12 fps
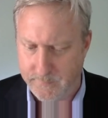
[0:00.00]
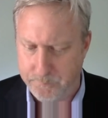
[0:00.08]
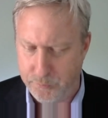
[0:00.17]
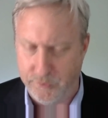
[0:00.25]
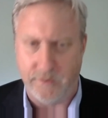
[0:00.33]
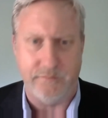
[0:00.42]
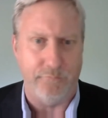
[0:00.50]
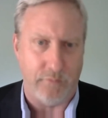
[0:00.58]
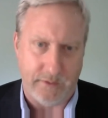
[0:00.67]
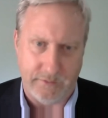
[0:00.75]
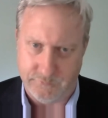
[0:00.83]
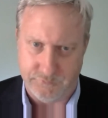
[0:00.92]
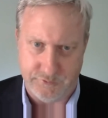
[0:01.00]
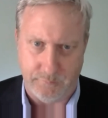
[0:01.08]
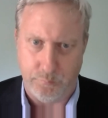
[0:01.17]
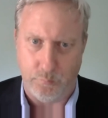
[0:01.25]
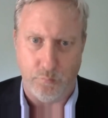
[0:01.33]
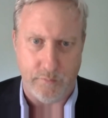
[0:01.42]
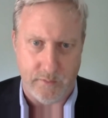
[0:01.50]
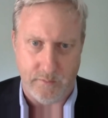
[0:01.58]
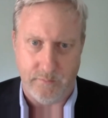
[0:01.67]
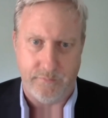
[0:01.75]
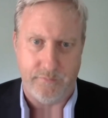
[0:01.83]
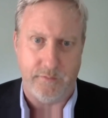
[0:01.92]
productive relationship
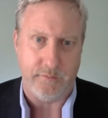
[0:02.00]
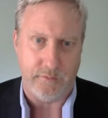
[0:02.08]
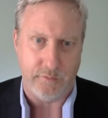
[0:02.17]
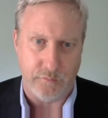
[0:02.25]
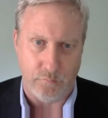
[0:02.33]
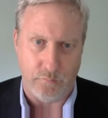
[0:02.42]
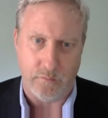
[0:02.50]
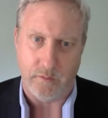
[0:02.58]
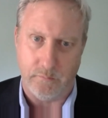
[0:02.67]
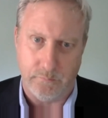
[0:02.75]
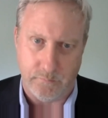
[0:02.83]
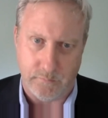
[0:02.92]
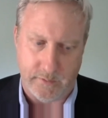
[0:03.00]
with your